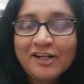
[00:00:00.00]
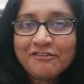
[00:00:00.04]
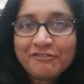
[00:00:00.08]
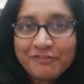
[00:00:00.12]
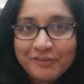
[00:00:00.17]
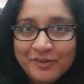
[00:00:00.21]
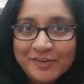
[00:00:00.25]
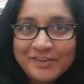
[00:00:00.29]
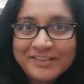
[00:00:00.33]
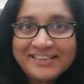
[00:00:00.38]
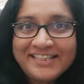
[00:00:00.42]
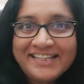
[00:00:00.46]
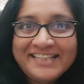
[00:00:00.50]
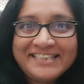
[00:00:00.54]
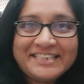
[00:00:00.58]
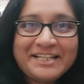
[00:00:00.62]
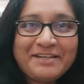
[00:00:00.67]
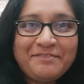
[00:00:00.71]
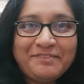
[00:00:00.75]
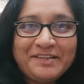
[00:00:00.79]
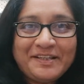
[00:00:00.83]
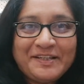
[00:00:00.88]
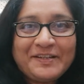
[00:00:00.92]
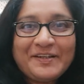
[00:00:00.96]
Of course there's
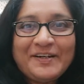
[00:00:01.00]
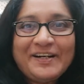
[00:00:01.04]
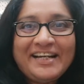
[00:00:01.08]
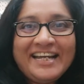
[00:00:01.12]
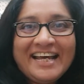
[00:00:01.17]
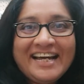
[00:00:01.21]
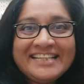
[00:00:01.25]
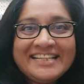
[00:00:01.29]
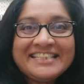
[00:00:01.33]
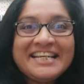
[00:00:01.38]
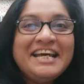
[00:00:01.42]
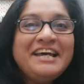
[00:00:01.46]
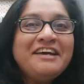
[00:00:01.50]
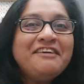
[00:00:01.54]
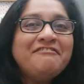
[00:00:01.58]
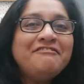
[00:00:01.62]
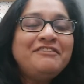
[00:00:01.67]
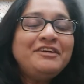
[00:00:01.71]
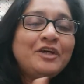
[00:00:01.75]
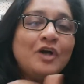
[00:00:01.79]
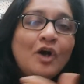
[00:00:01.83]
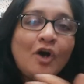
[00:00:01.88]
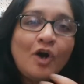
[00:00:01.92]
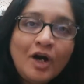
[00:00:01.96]
something called us.
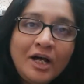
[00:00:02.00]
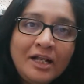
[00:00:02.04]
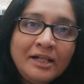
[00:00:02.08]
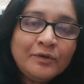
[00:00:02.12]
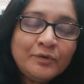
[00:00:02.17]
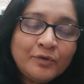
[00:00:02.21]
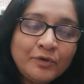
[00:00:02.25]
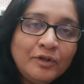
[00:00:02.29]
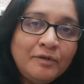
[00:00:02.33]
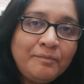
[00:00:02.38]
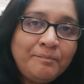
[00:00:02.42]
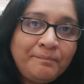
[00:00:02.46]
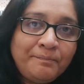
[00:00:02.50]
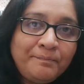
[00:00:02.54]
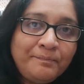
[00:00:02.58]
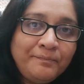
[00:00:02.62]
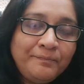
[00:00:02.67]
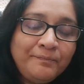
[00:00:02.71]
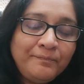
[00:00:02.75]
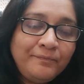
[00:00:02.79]
We all grow